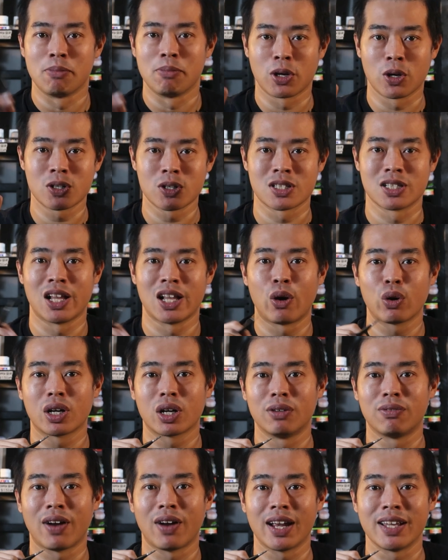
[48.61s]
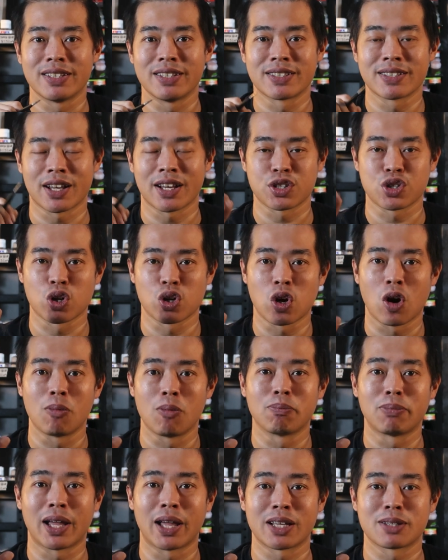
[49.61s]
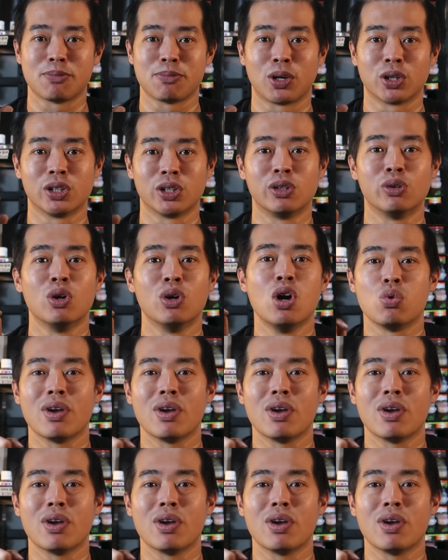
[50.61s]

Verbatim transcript: Because Lauka Vai is such a complex model,